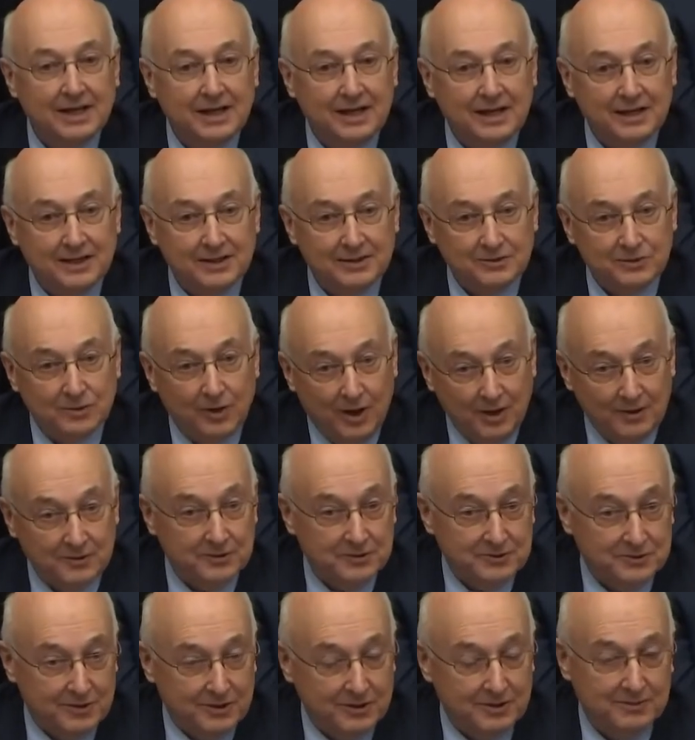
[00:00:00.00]
Uh,
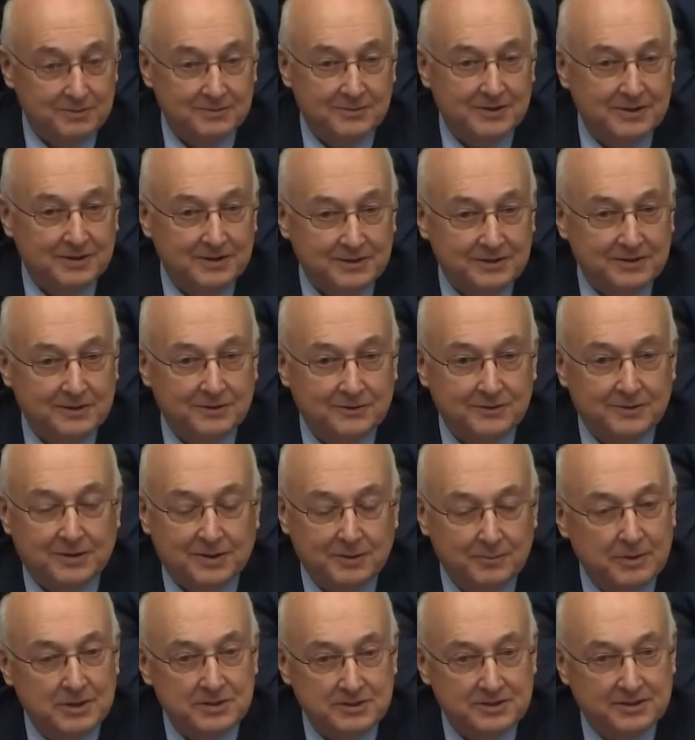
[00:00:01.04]
longer term, you know, the
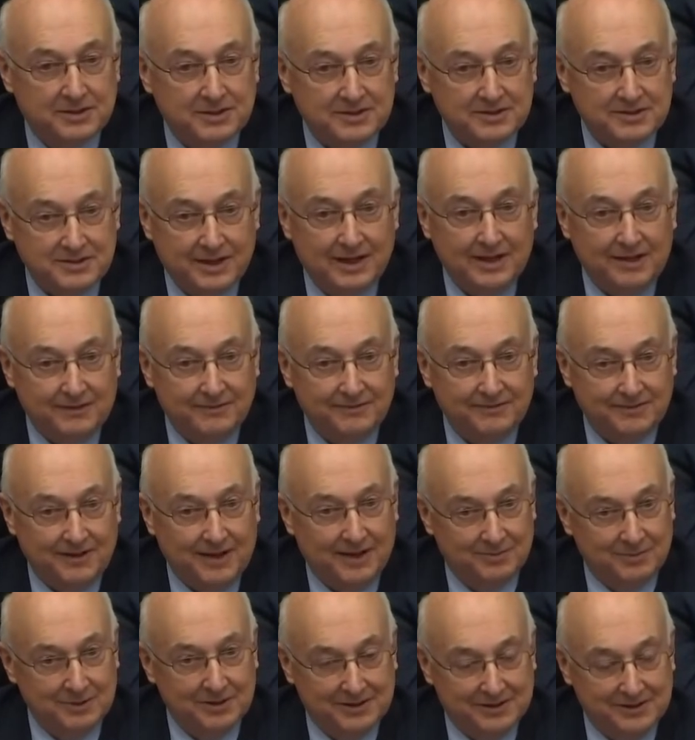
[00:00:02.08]
Commission itself,
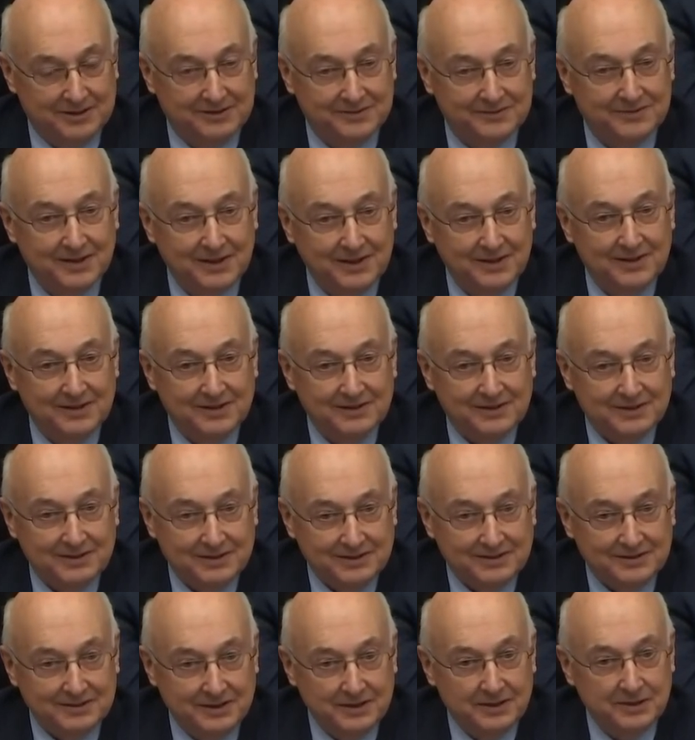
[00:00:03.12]
I believe,
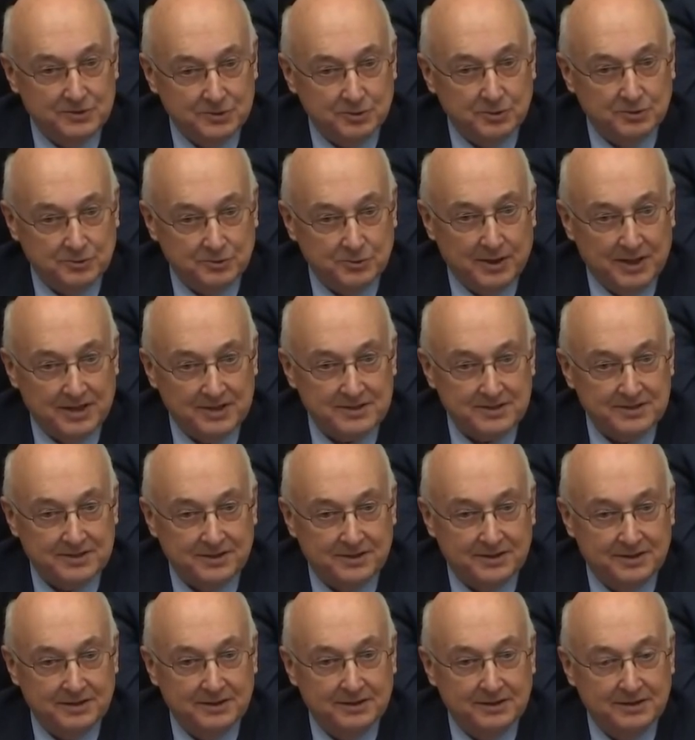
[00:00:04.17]
needs to address
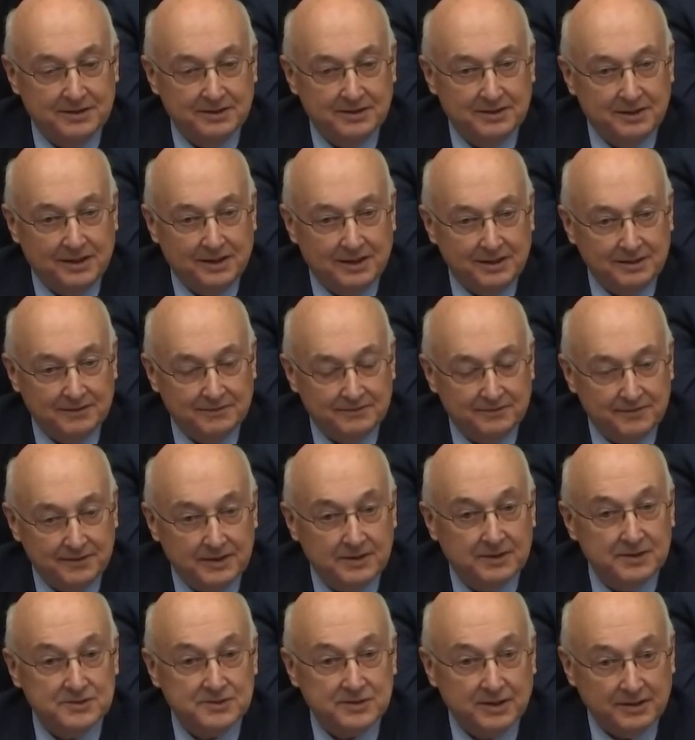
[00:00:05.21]
the uh,
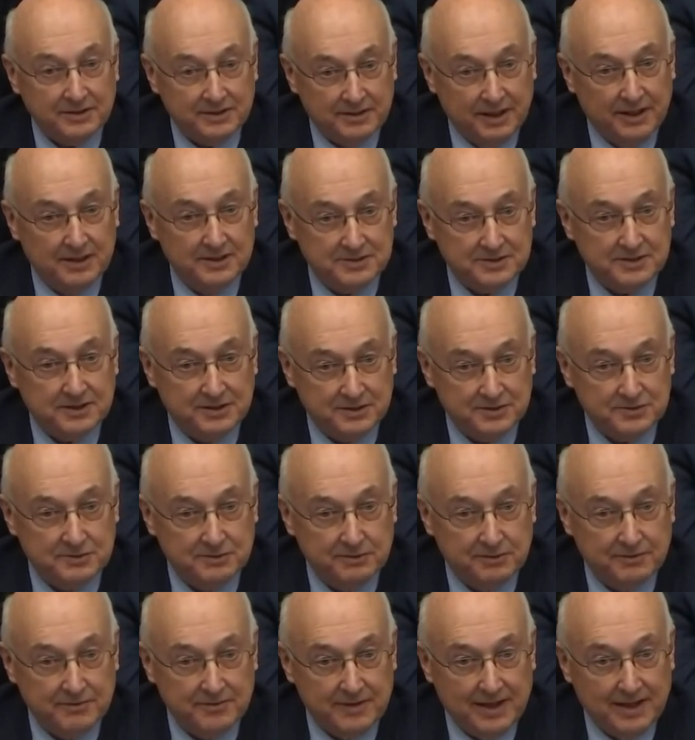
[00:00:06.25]
fees and gates
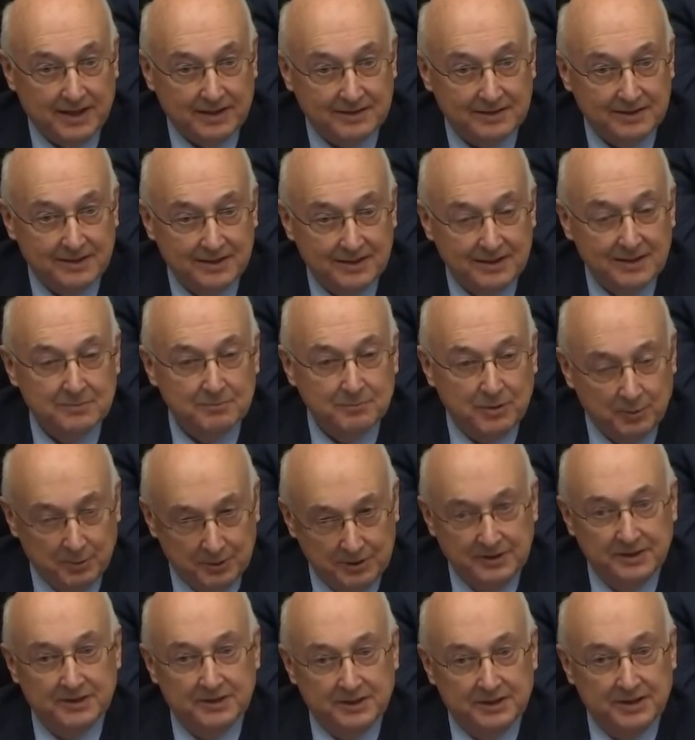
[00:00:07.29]
issue of that. But
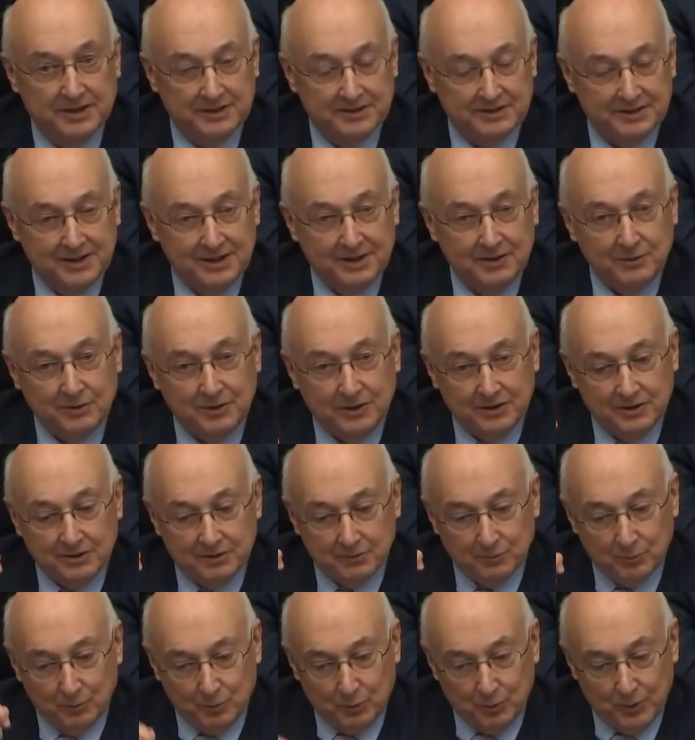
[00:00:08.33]
we need to get,
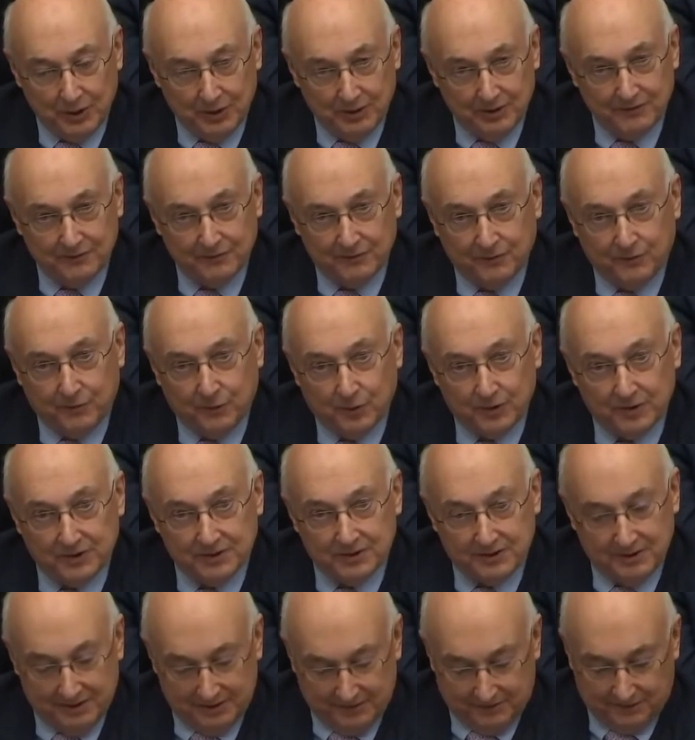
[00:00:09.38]
you know,
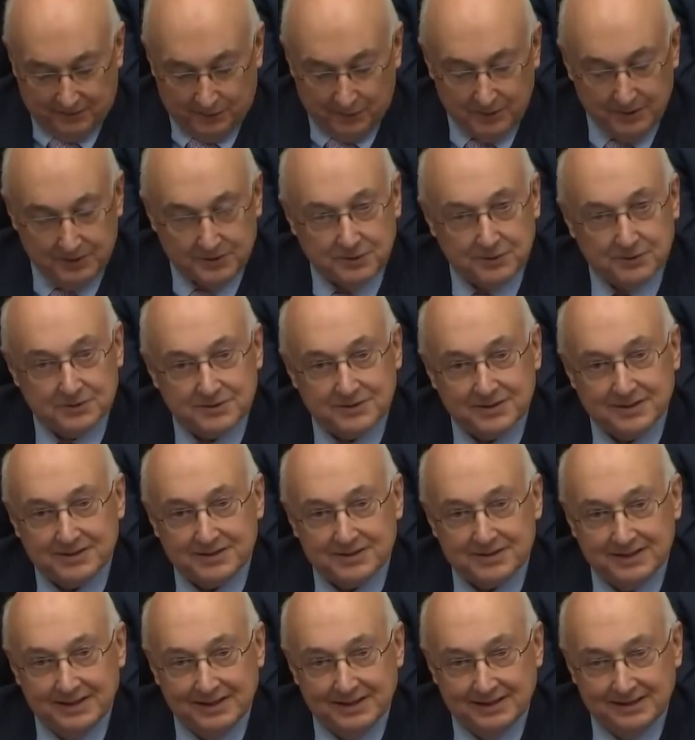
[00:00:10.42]
forty-two
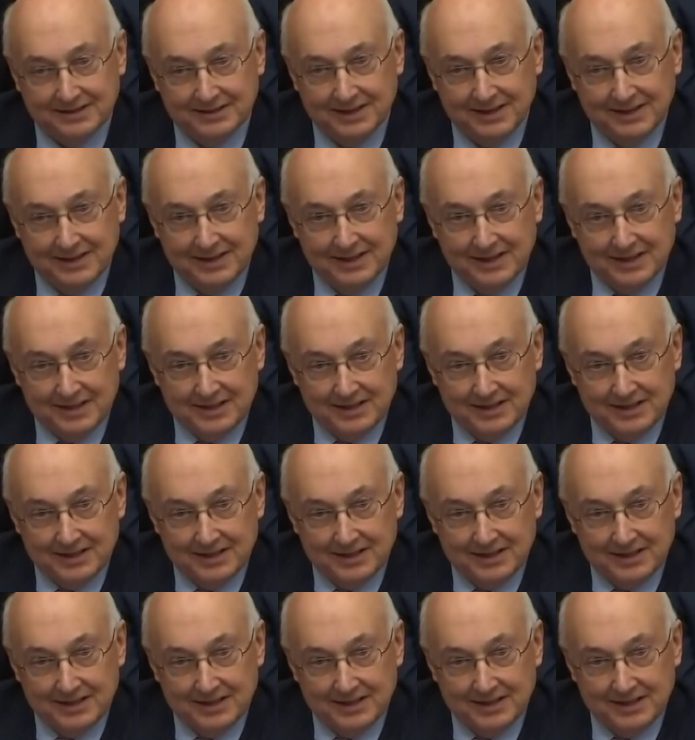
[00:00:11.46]
sixteen